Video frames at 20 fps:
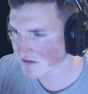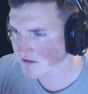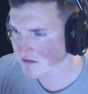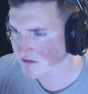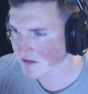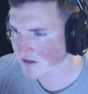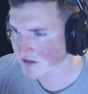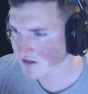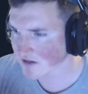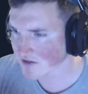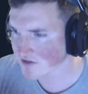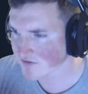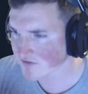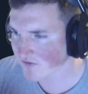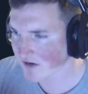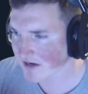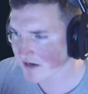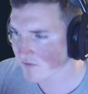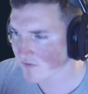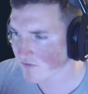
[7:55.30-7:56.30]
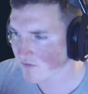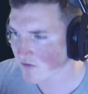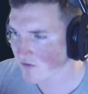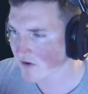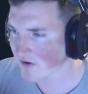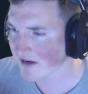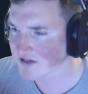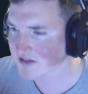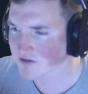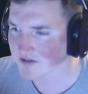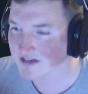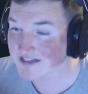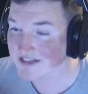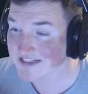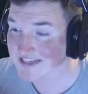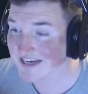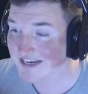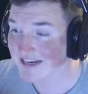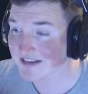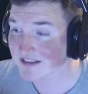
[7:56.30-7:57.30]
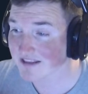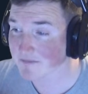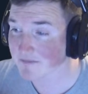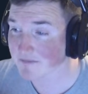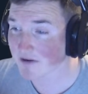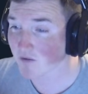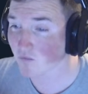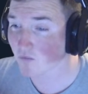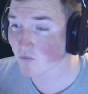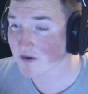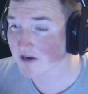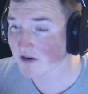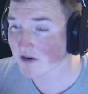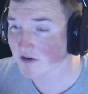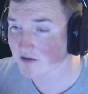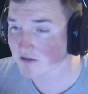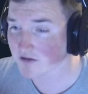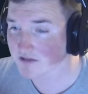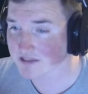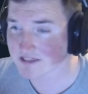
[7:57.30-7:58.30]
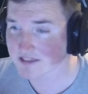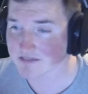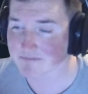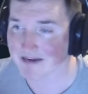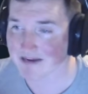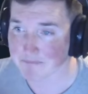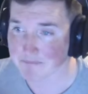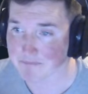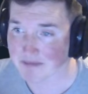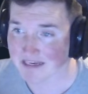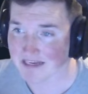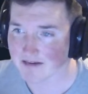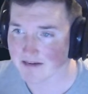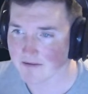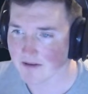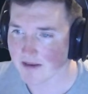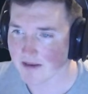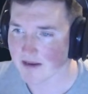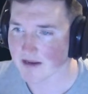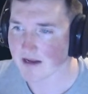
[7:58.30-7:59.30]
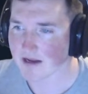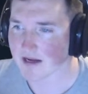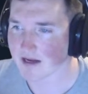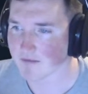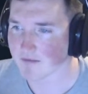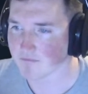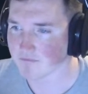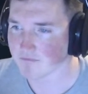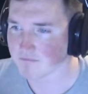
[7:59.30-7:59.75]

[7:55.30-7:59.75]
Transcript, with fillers: uh, user variety. okay, so it doesn't say anything about where it might be, um,